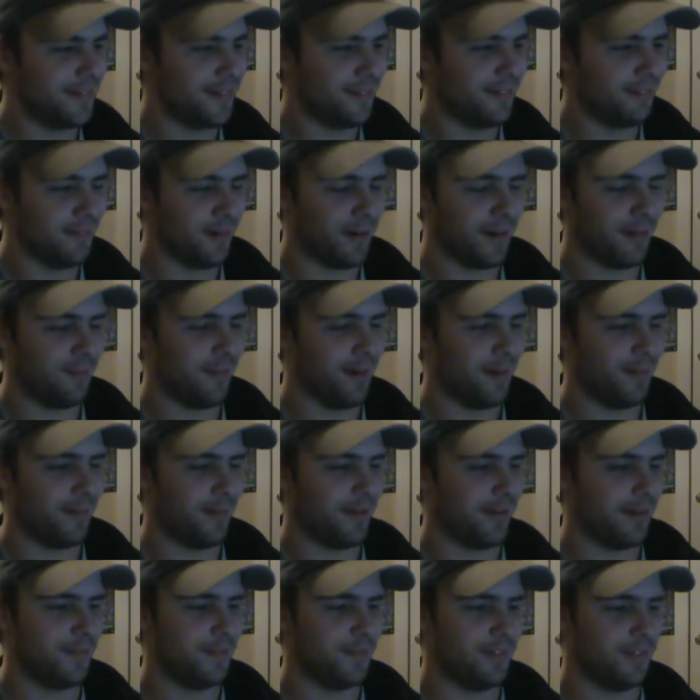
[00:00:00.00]
Why would
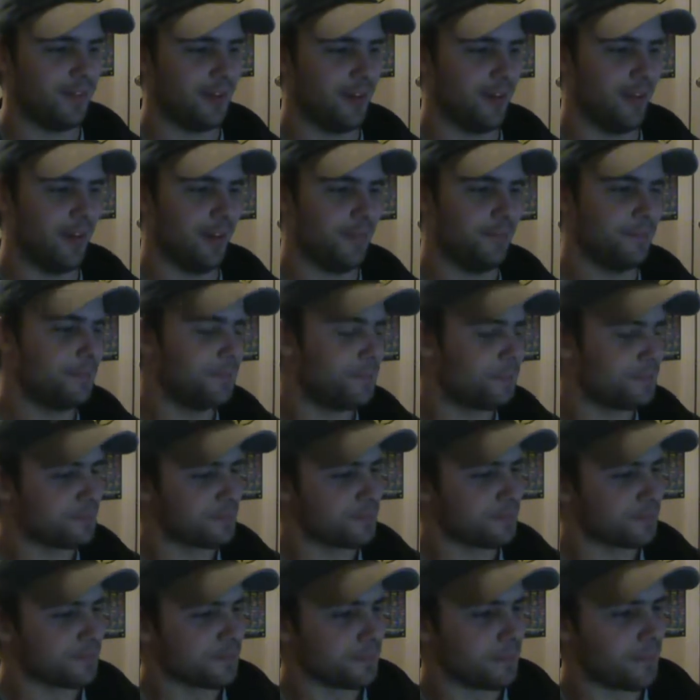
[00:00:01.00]
I even say that?
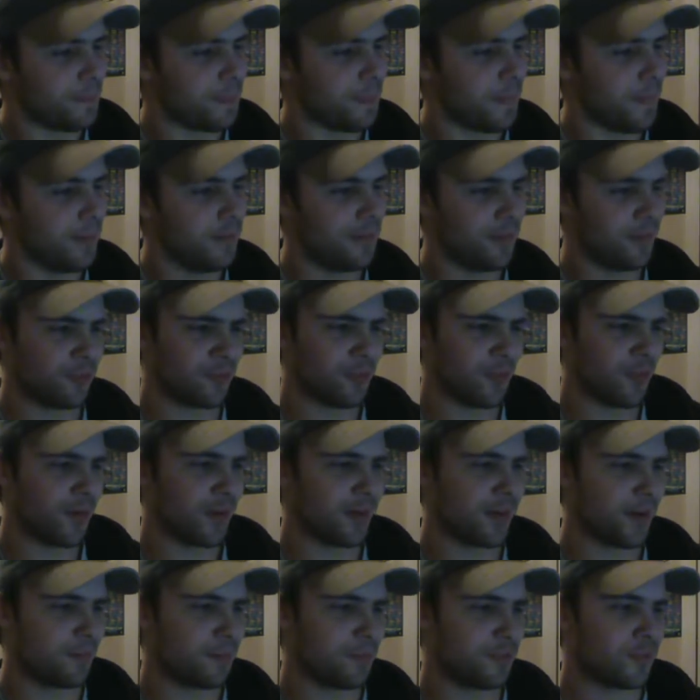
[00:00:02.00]
The next story
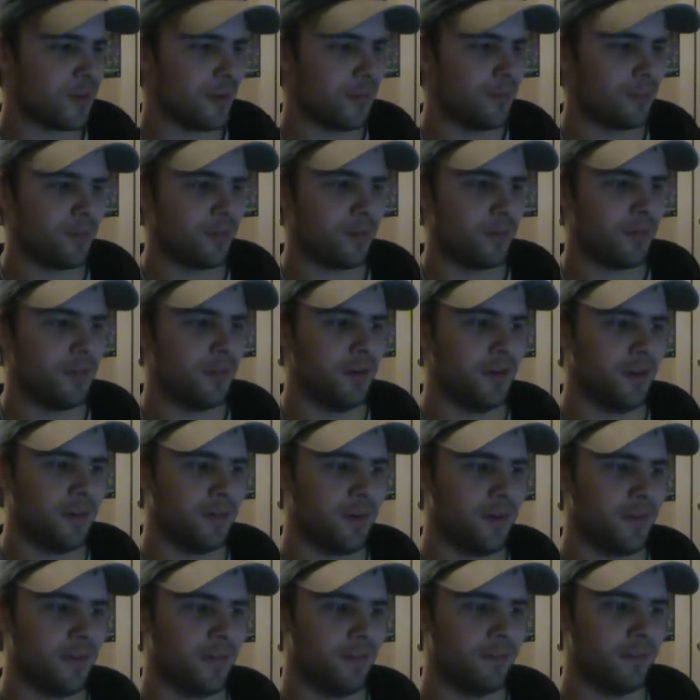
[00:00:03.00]
comes from the
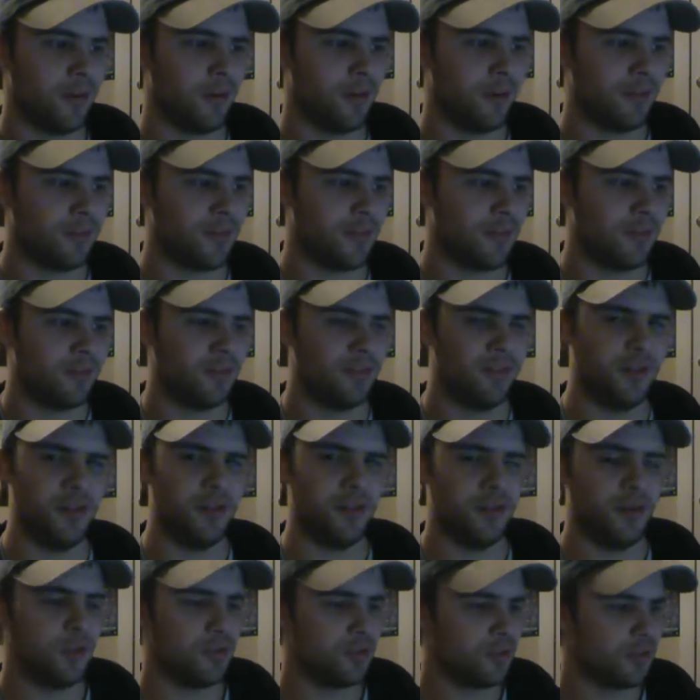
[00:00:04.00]
Grand Theft Auto series. Now,
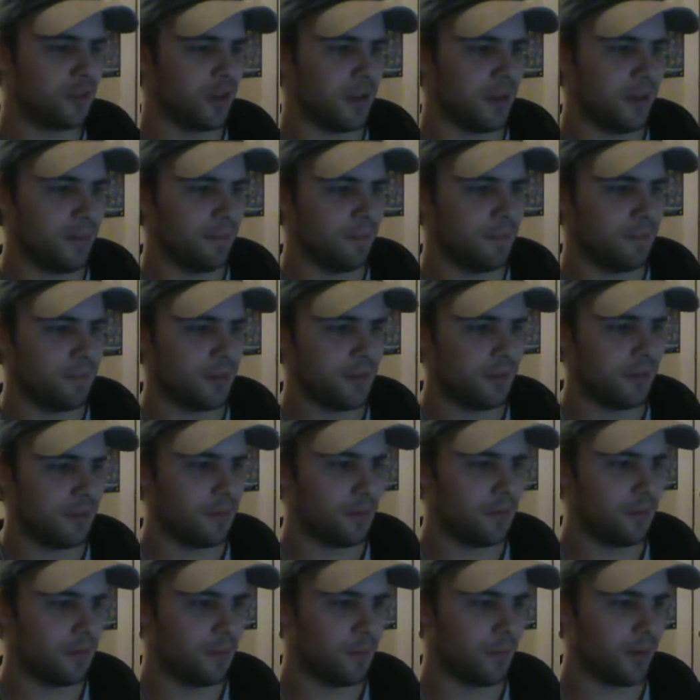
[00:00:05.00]
usually,
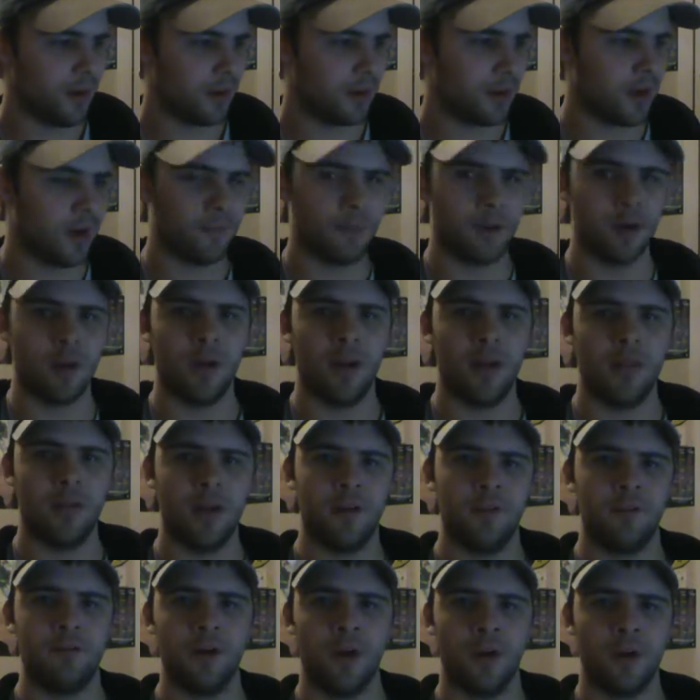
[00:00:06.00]
when I cover Grand
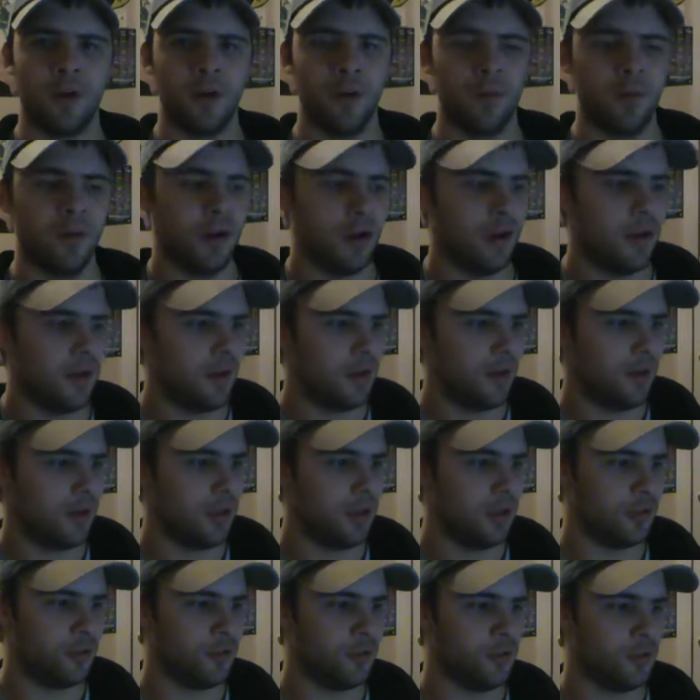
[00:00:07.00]
Theft Auto,
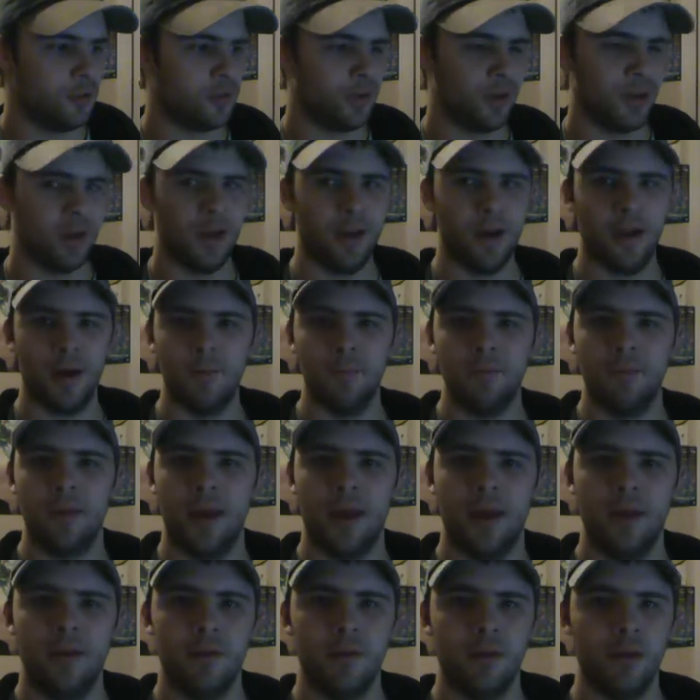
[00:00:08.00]
it's usually an
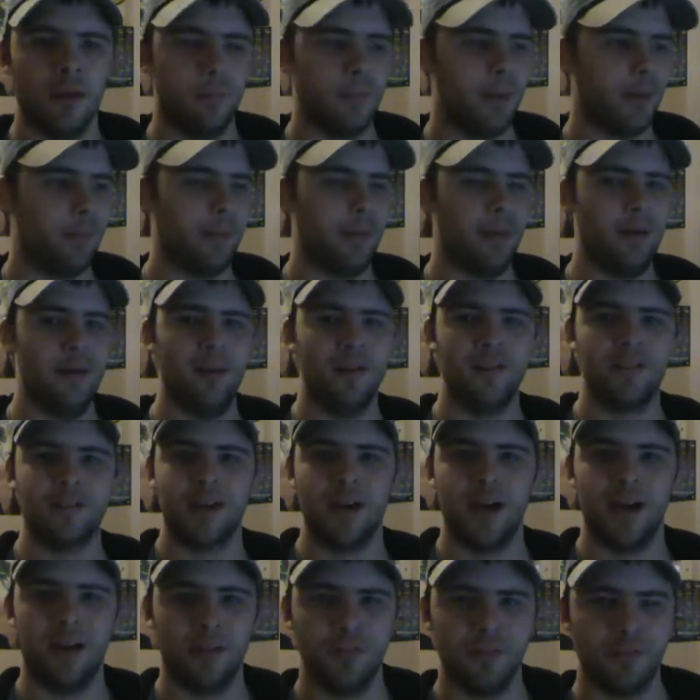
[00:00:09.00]
update or maybe
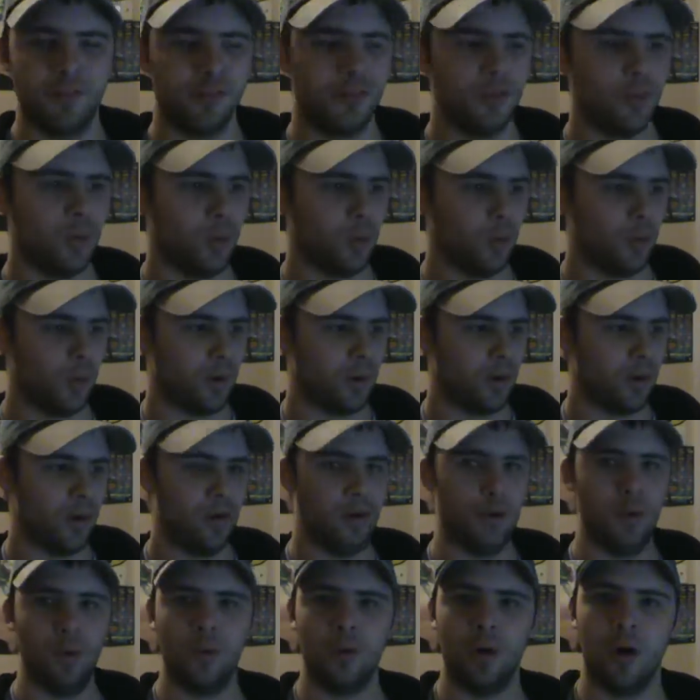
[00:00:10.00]
discounts or a
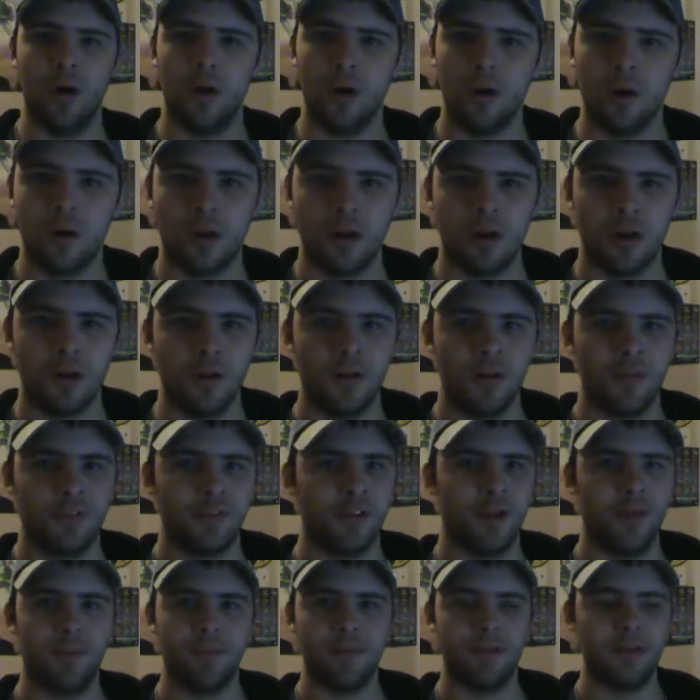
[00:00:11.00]
new car or
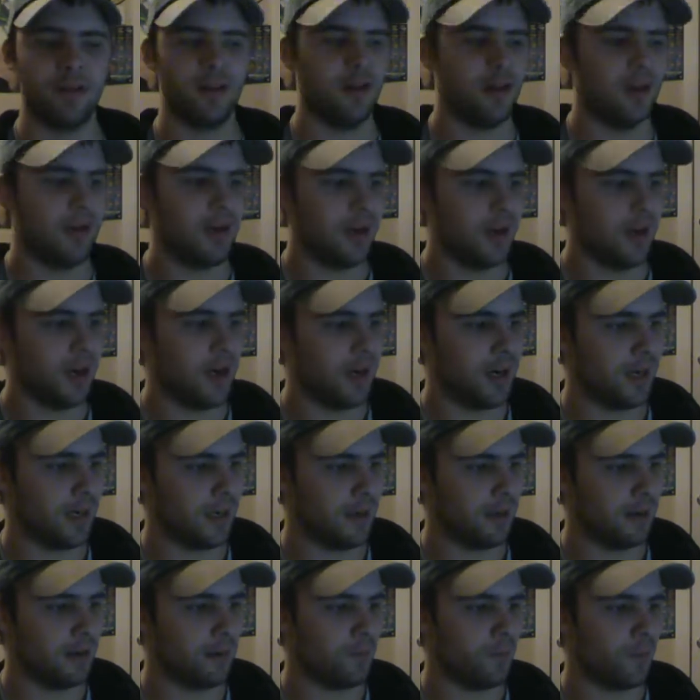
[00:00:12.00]
something.
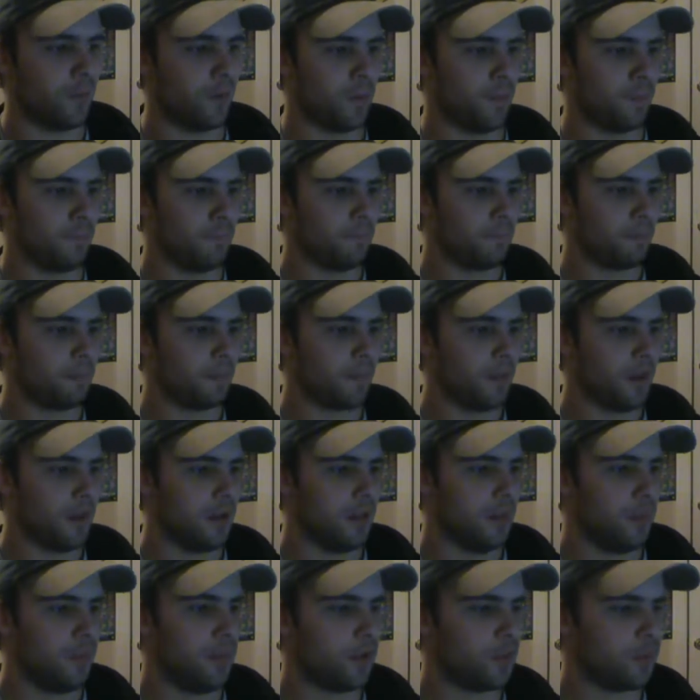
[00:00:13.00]
Well,
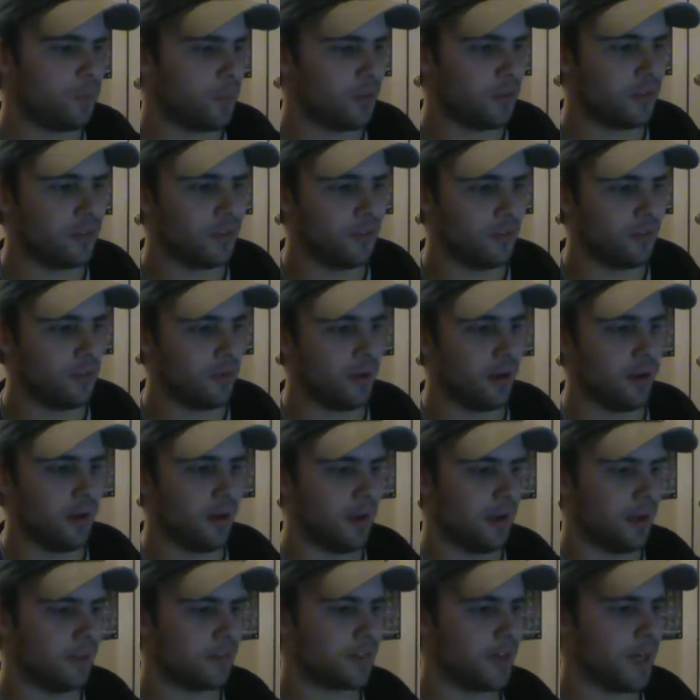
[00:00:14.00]
this one
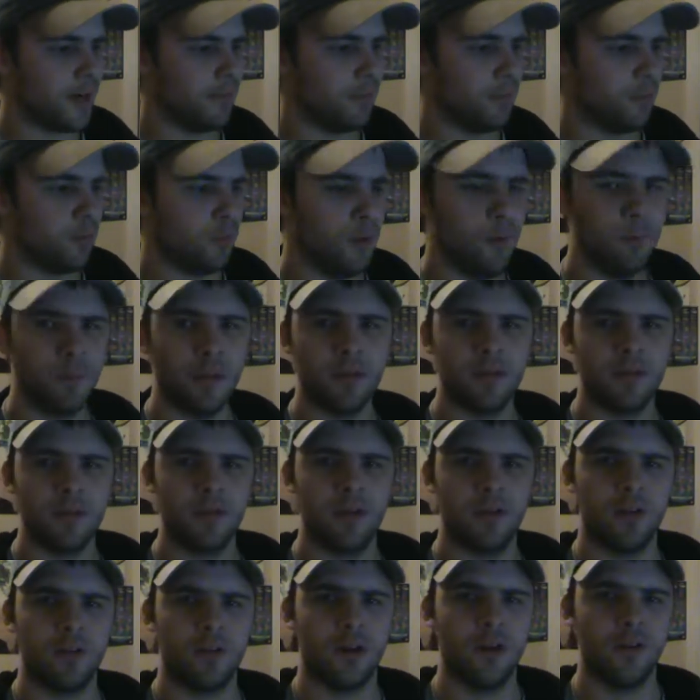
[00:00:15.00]
is kind of a rumor
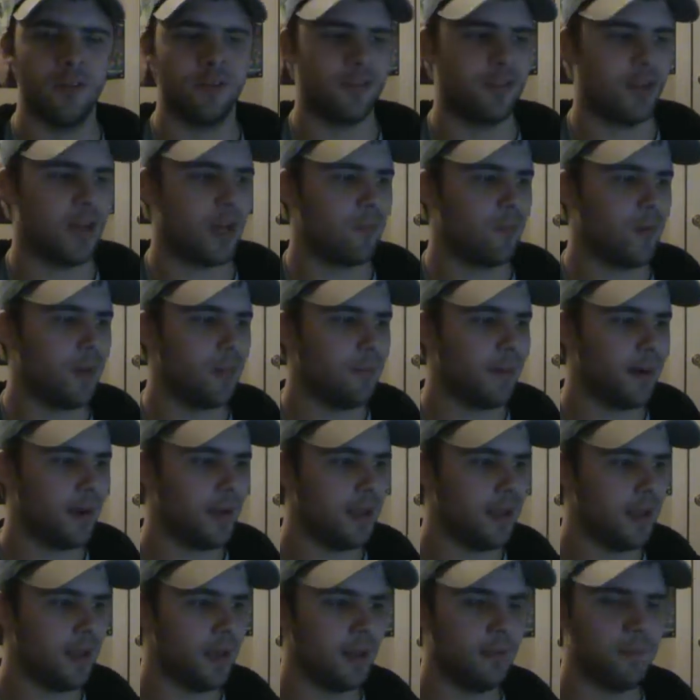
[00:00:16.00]
going around saying we
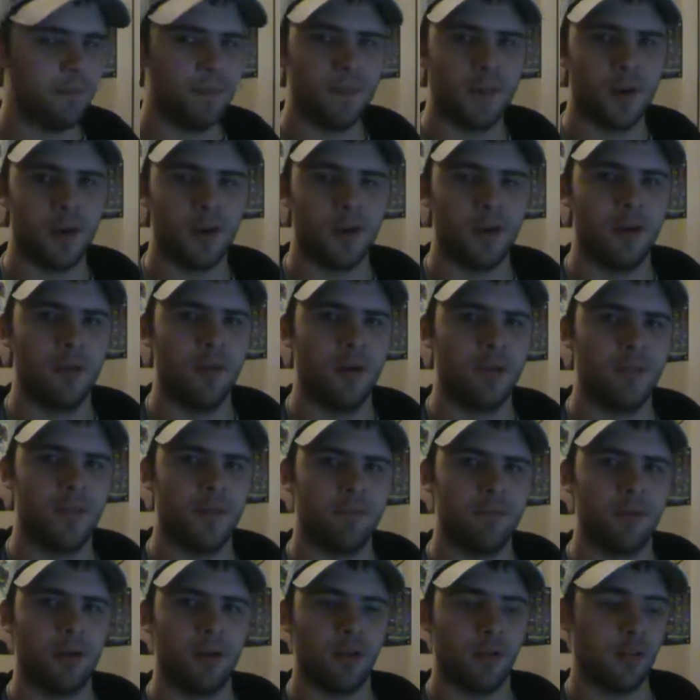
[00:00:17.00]
might get a Grand
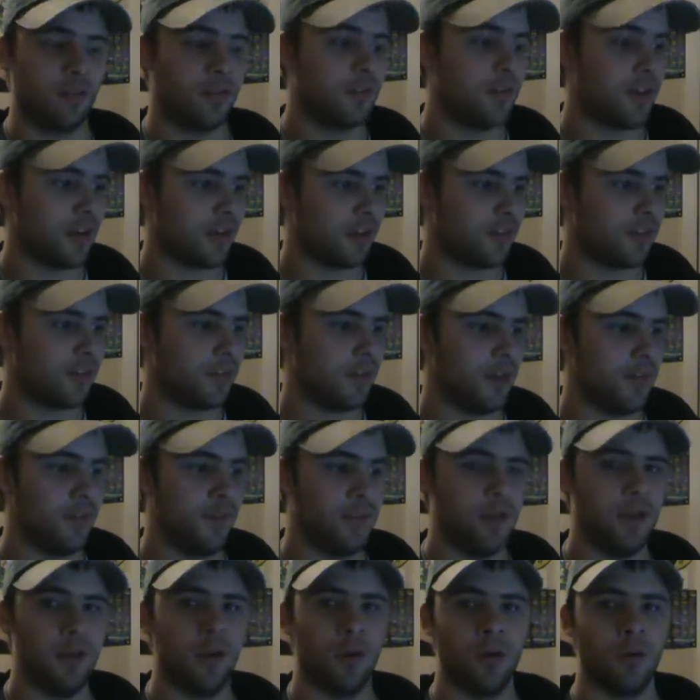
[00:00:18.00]
Theft Auto 6 in
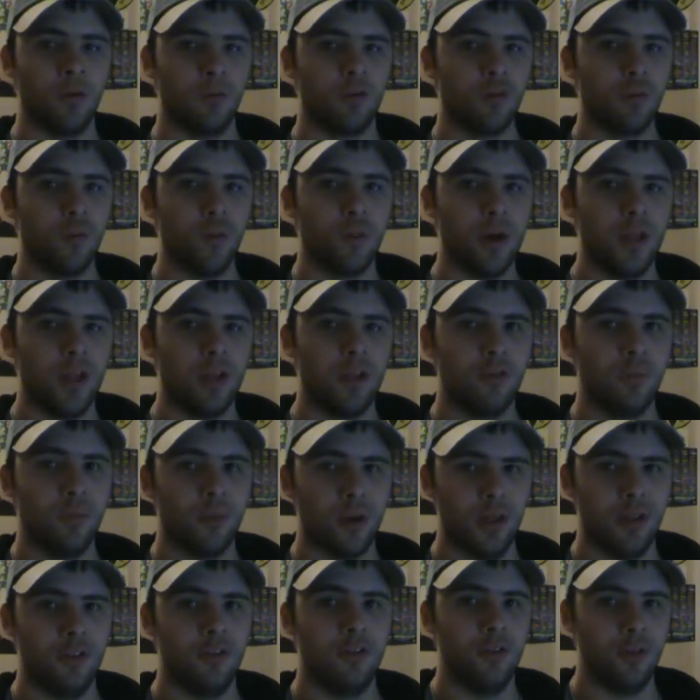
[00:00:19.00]
the year
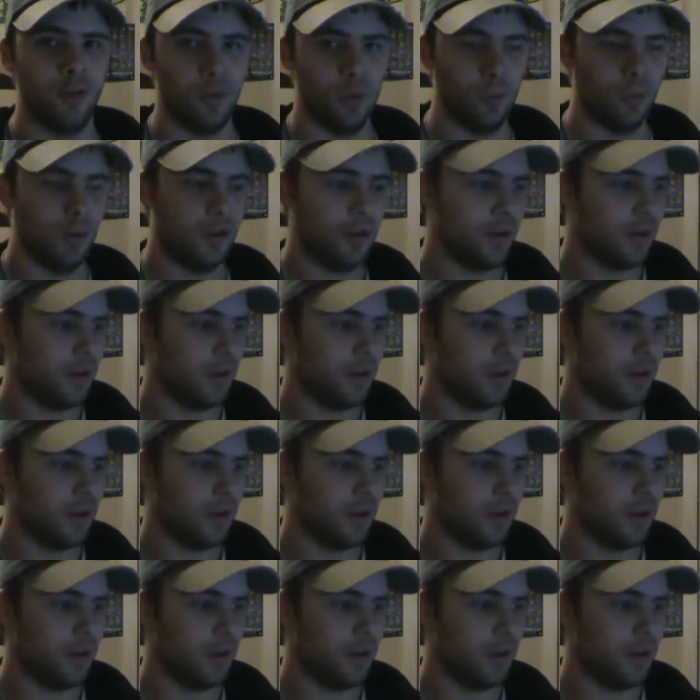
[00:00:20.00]
2022.